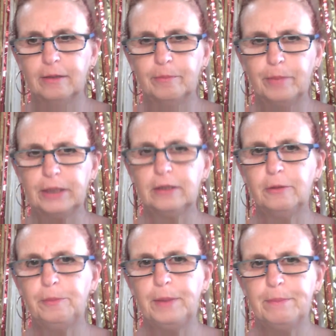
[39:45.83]
but
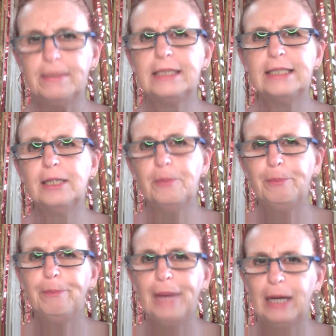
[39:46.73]
don't be messing
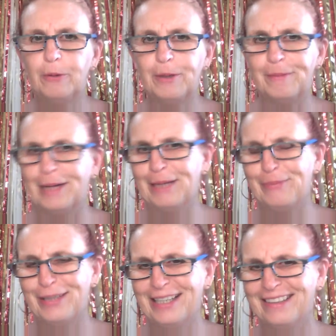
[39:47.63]
about with my
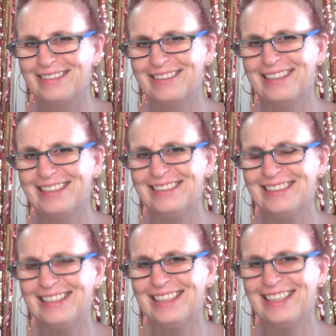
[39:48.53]

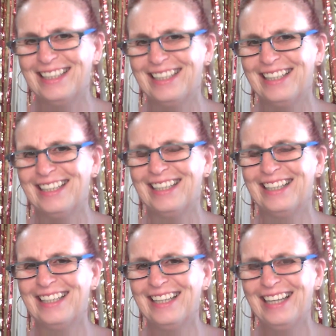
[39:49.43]
bananas.
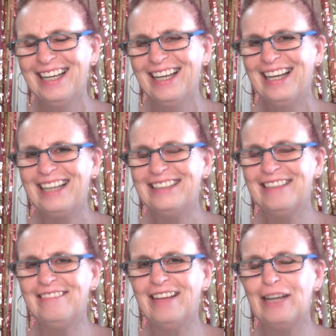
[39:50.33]
I
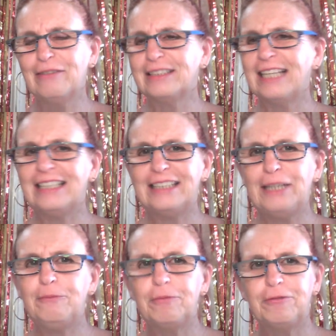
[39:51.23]
don't like, what's that,
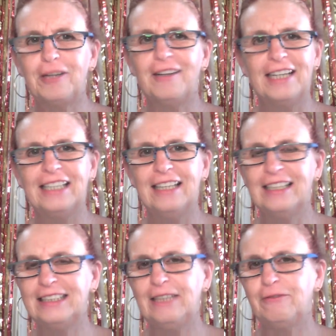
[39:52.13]
deep fried,
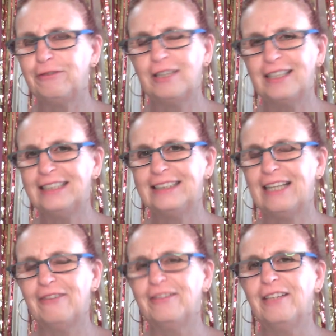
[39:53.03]
like deep fried
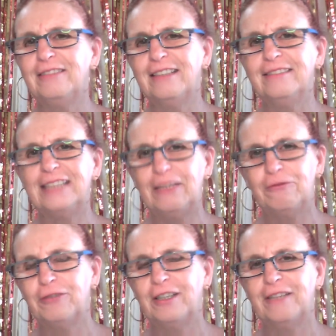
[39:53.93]
stuff. No, don't deep
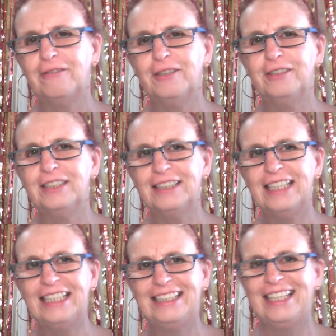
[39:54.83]
fry food, just
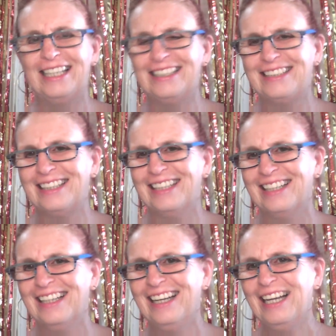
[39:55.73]
eat it.
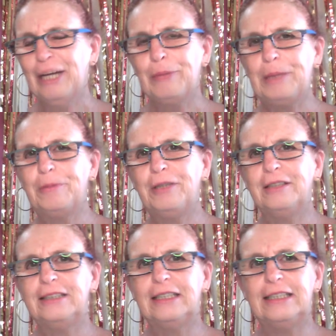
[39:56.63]
People
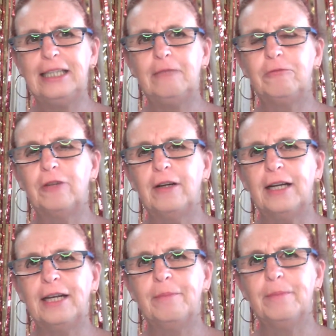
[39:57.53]
used to deep
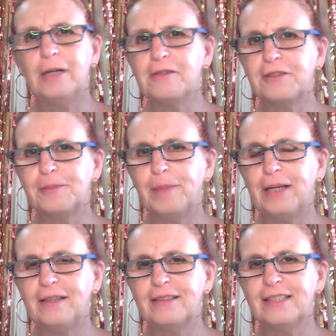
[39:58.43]
fry Mars
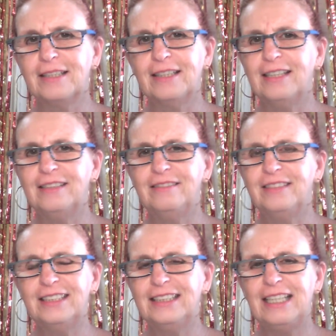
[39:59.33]
bars. I was like,
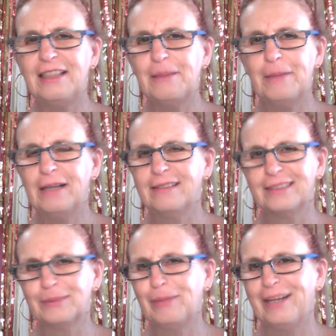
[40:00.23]
just eat the
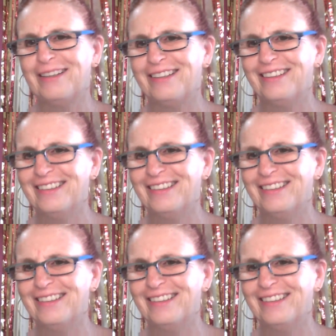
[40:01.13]
Mars bar.